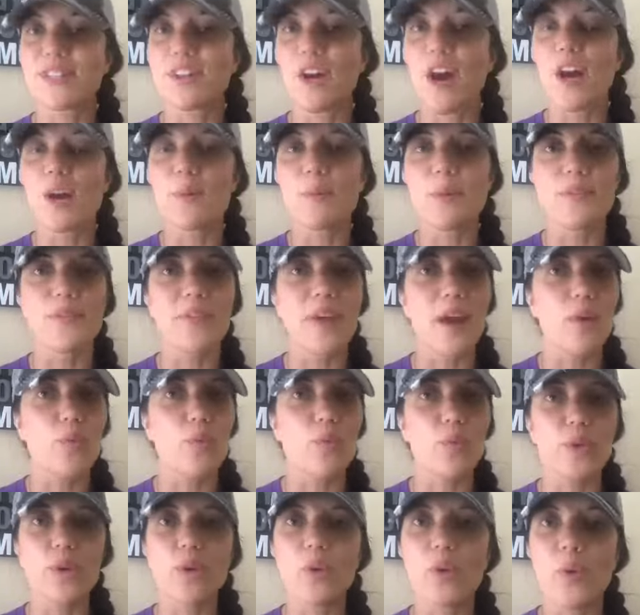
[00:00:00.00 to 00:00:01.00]
talk about that
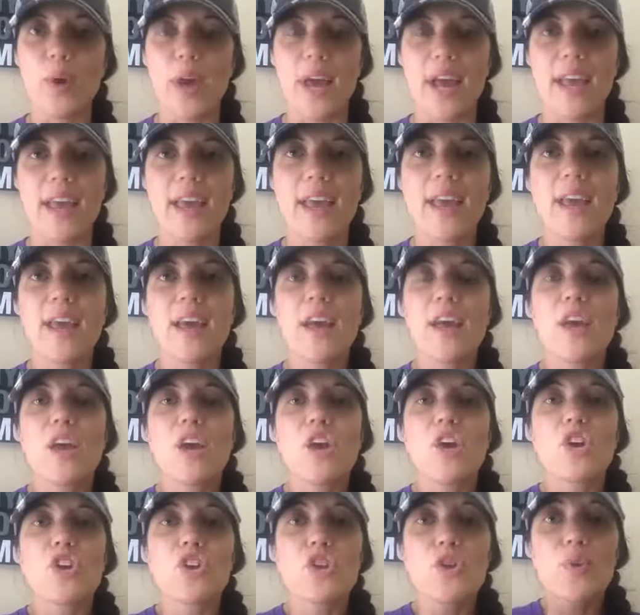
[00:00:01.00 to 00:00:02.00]
real quick.
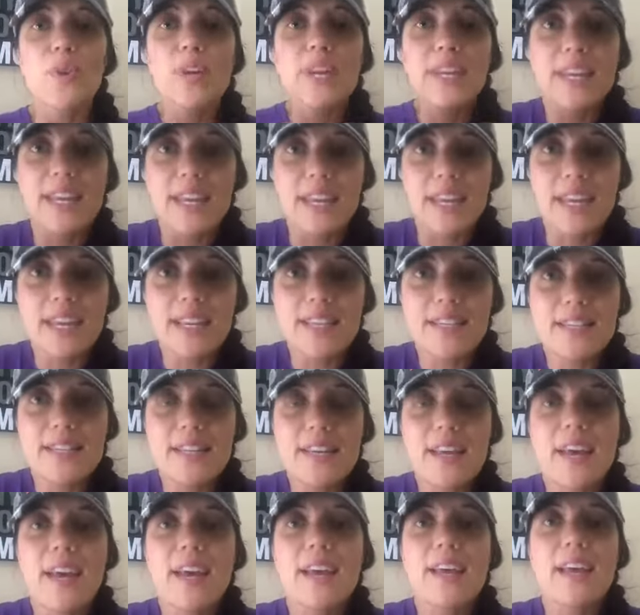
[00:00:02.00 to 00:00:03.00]
You can eat
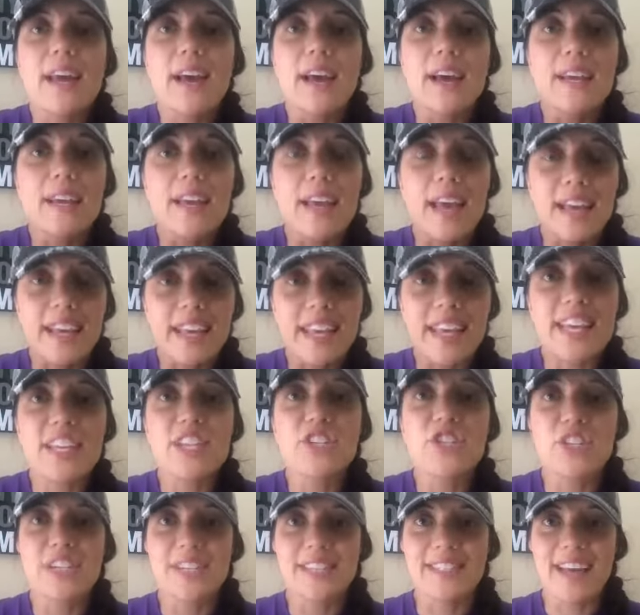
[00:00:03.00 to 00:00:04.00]
a, a, a,
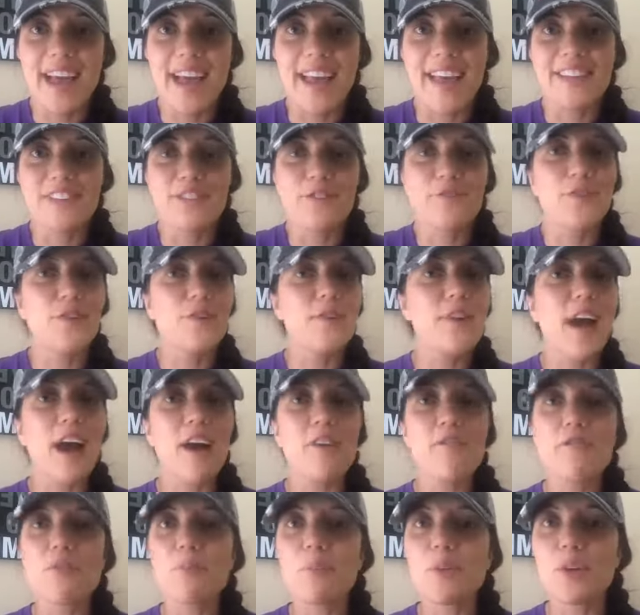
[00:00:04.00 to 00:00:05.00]
ketogenic diet. If you're
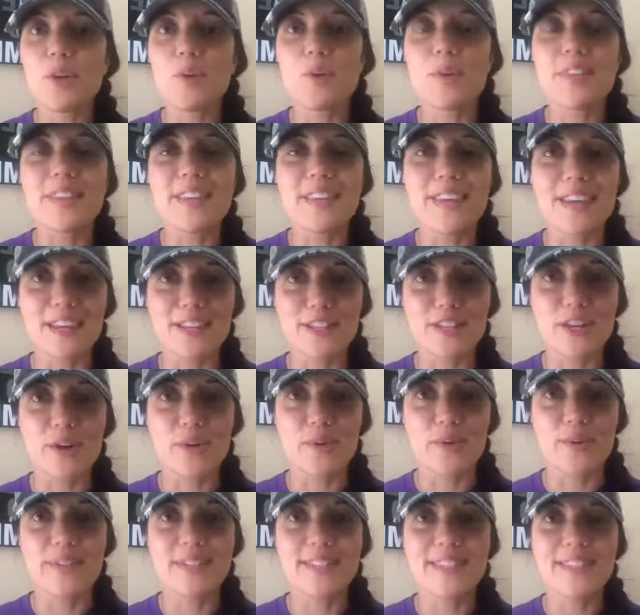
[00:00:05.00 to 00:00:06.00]
not familiar with
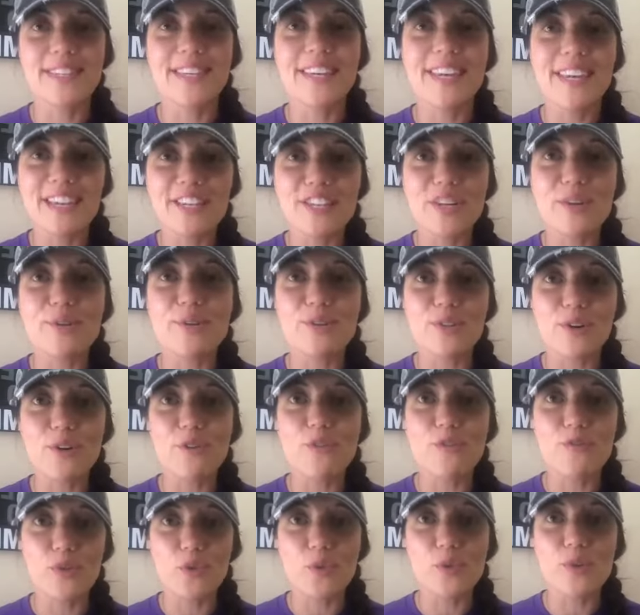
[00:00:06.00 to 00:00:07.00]
ketones, ketones are a
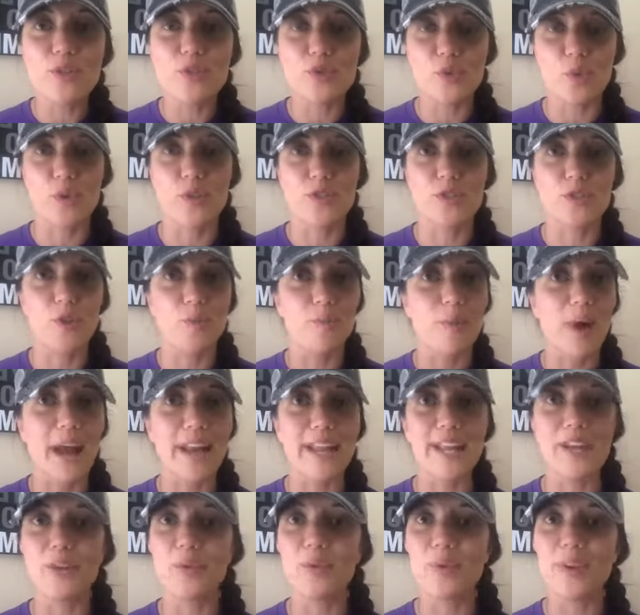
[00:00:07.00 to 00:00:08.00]
fuel source. Your
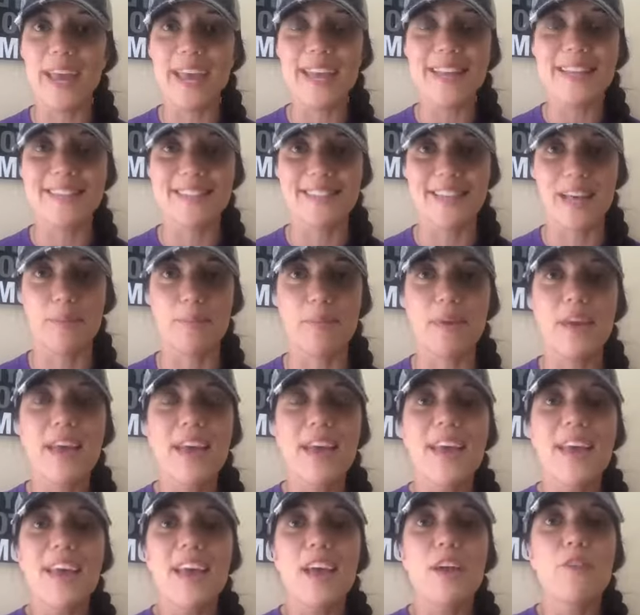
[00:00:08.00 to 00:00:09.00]
body creates them.
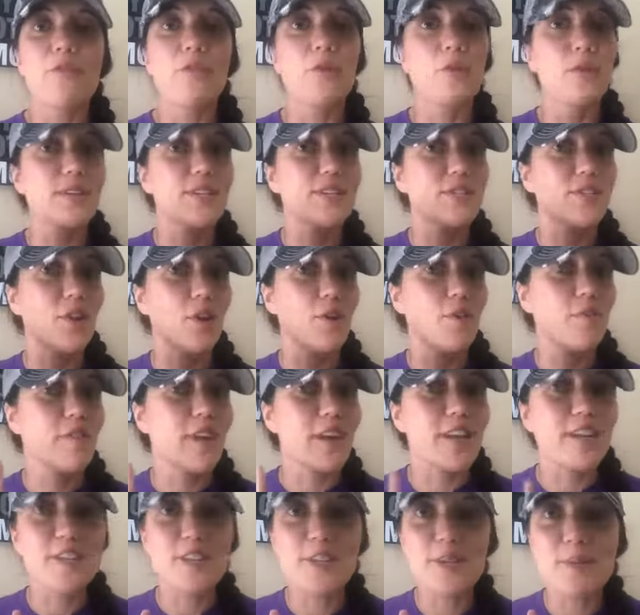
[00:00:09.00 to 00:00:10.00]
If you're in
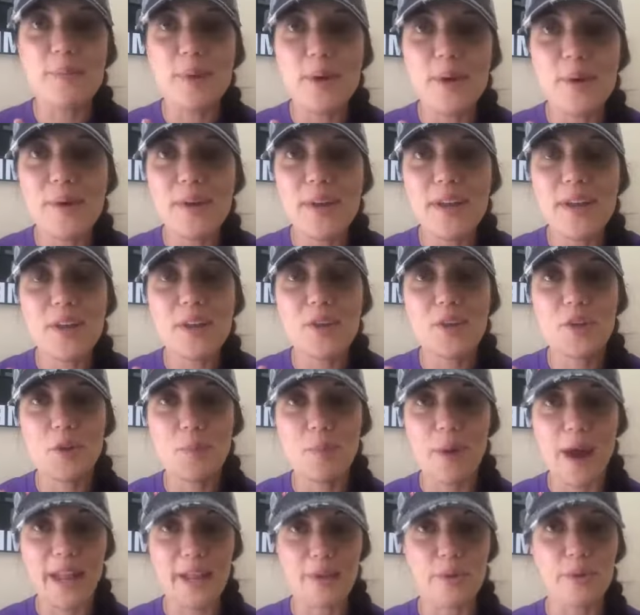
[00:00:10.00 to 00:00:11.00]
starvation mode, your
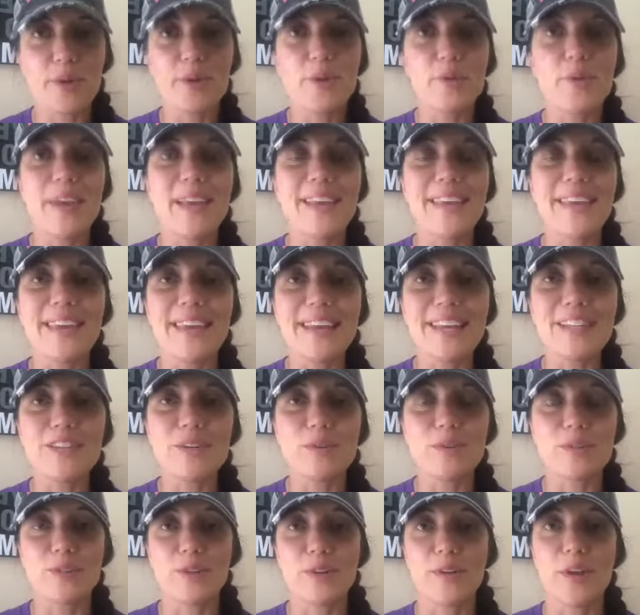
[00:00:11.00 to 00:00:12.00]
body will create
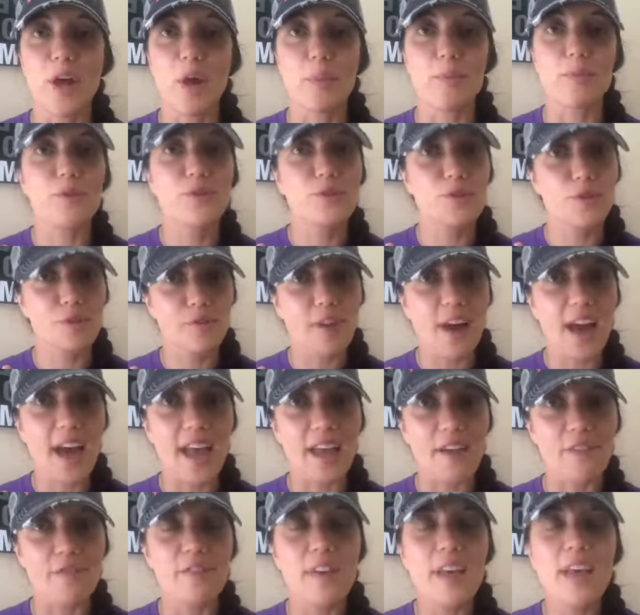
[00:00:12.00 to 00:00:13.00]
ketones that'll help you
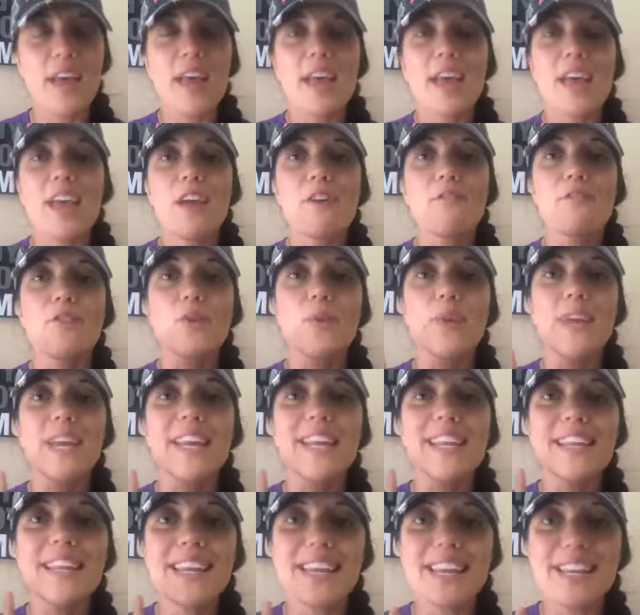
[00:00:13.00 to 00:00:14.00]
survive. If you
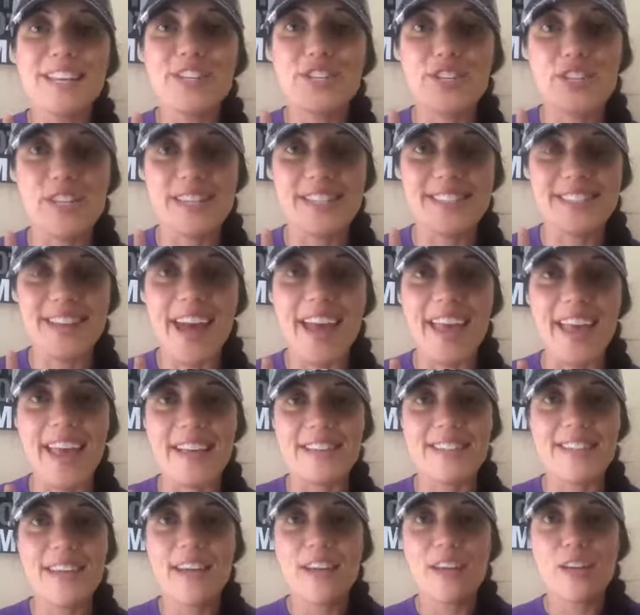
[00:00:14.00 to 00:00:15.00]
eat a ketogenic
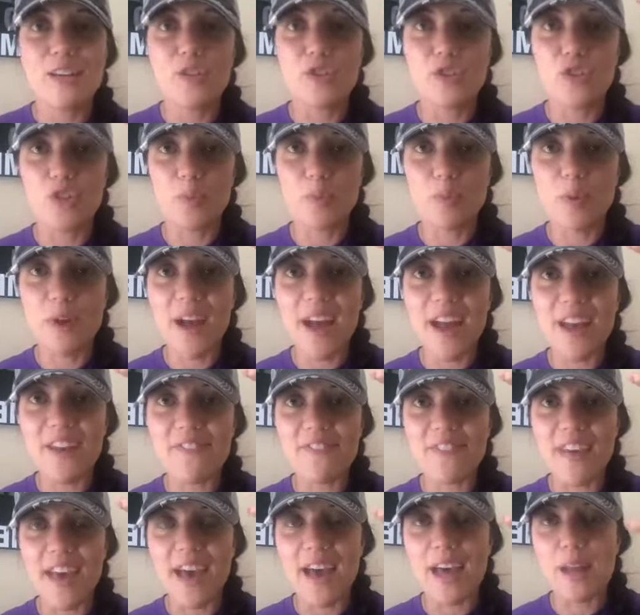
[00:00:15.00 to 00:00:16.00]
diet, super high
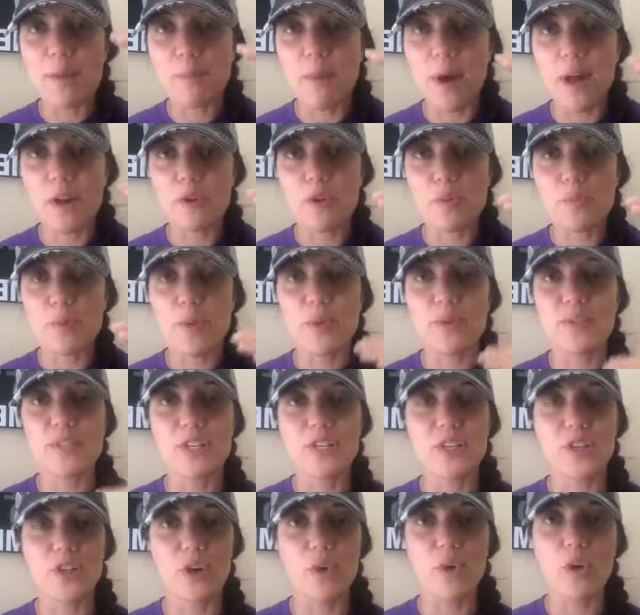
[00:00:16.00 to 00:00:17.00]
fat, moderate
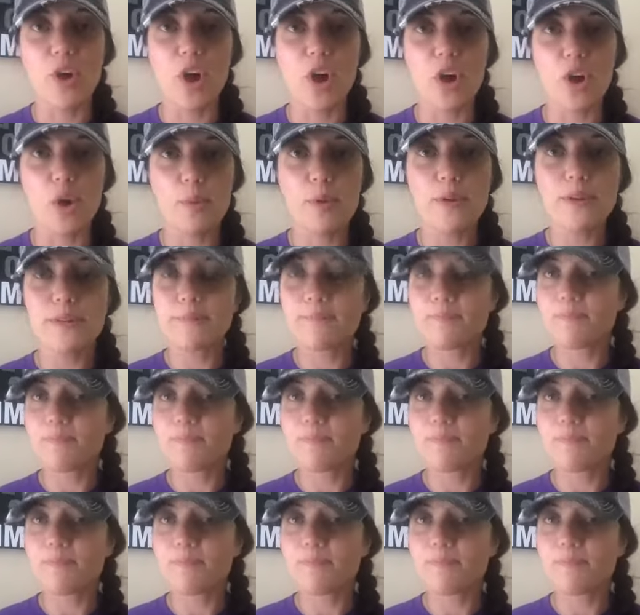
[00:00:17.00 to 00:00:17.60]
protein, low carb,